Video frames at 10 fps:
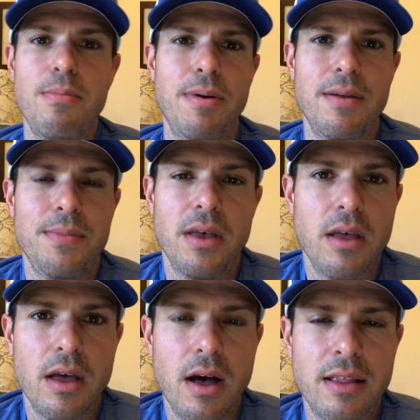But
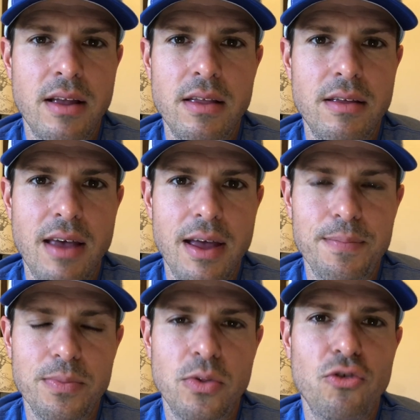at the end of the day,
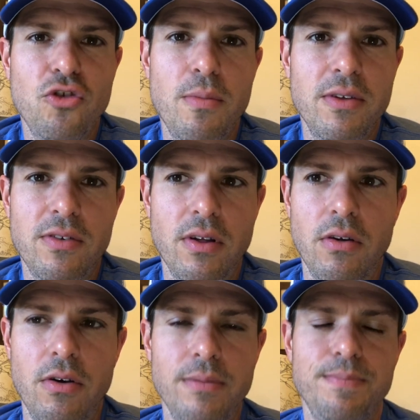there's so much to
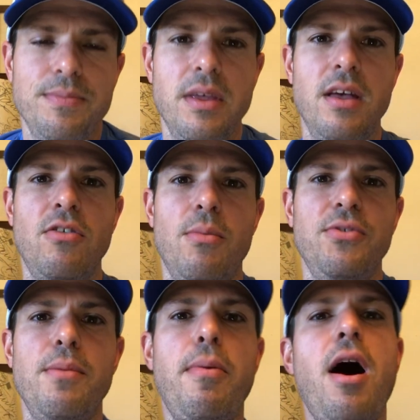learn. It's
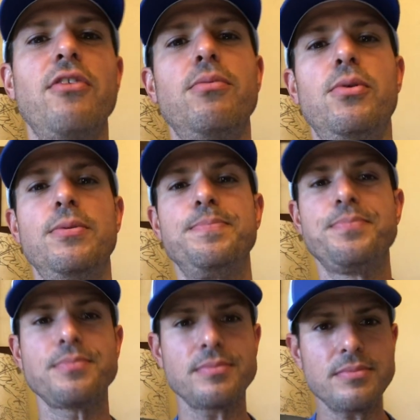almost impossible
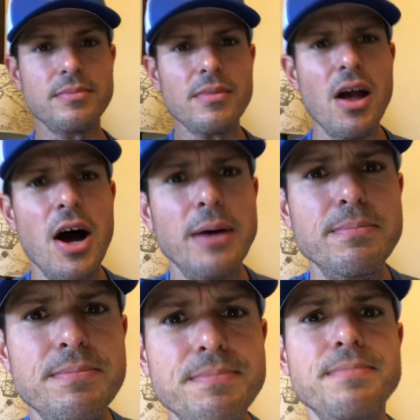
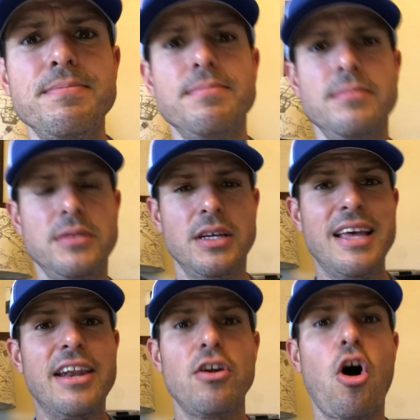to
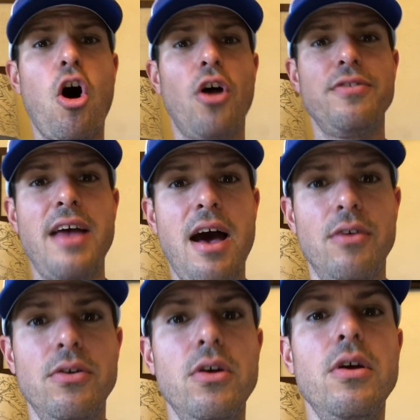get it all down.